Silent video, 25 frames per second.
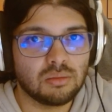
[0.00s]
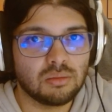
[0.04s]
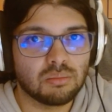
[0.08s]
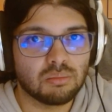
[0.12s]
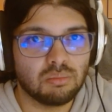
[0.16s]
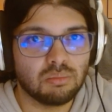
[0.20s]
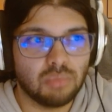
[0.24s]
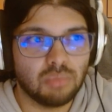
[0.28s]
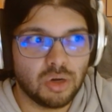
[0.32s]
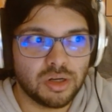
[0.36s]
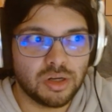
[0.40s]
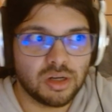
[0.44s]

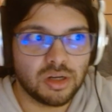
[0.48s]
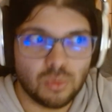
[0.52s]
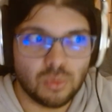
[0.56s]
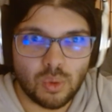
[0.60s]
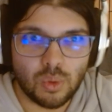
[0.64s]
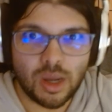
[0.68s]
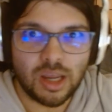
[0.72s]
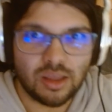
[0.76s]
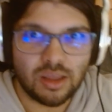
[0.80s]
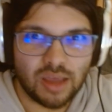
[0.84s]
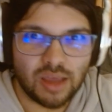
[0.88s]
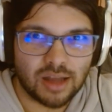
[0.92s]
but in a
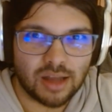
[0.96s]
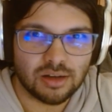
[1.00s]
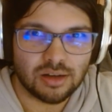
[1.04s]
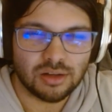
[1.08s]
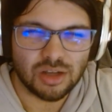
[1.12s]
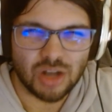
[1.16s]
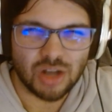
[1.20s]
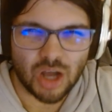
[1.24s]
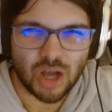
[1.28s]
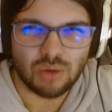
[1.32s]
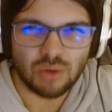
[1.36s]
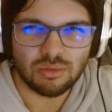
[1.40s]
way that,
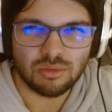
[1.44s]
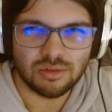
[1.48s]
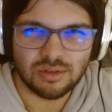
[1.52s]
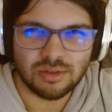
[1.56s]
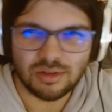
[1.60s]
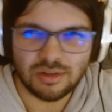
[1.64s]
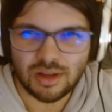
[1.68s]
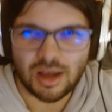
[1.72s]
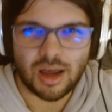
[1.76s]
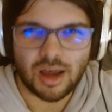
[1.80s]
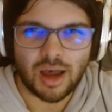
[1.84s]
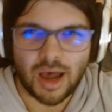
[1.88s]
you know,
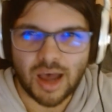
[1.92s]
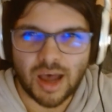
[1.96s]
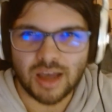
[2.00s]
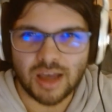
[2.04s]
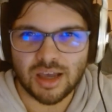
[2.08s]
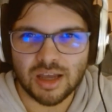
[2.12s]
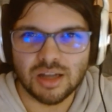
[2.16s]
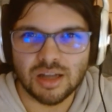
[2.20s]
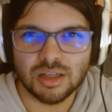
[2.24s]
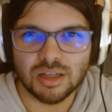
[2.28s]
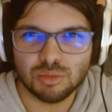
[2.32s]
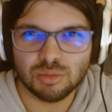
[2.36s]
I
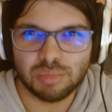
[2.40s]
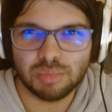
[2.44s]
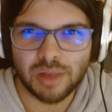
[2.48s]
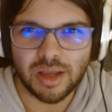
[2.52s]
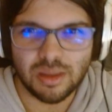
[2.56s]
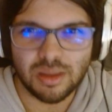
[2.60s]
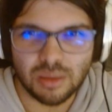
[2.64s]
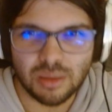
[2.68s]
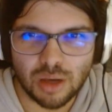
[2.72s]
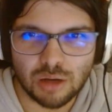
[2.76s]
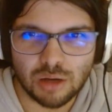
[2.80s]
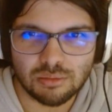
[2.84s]
can
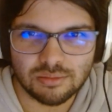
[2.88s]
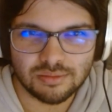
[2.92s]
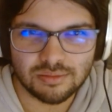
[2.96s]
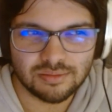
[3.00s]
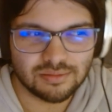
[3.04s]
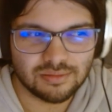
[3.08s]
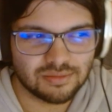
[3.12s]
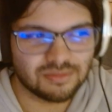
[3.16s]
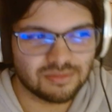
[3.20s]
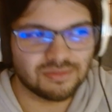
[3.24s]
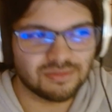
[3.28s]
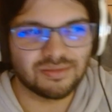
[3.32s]
explain them.
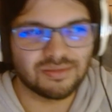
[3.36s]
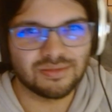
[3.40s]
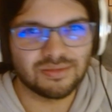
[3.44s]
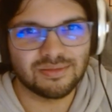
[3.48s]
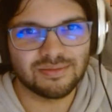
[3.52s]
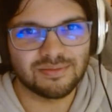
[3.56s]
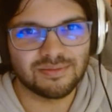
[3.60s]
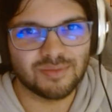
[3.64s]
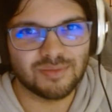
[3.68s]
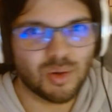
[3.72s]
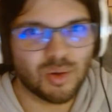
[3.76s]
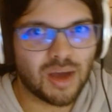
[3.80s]

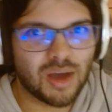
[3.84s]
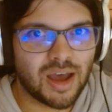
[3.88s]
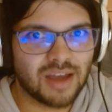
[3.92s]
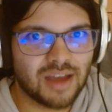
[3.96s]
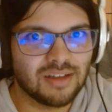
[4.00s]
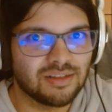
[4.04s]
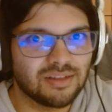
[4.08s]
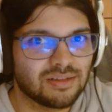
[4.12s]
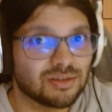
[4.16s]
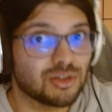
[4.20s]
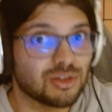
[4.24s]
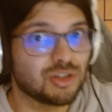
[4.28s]
Okay,
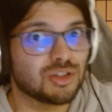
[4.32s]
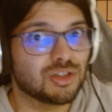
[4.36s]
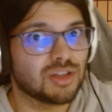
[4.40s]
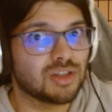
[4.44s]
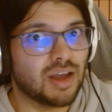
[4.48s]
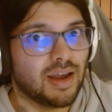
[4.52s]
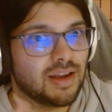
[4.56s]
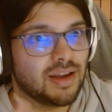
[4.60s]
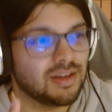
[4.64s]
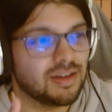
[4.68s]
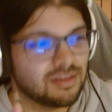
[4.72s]
just saying.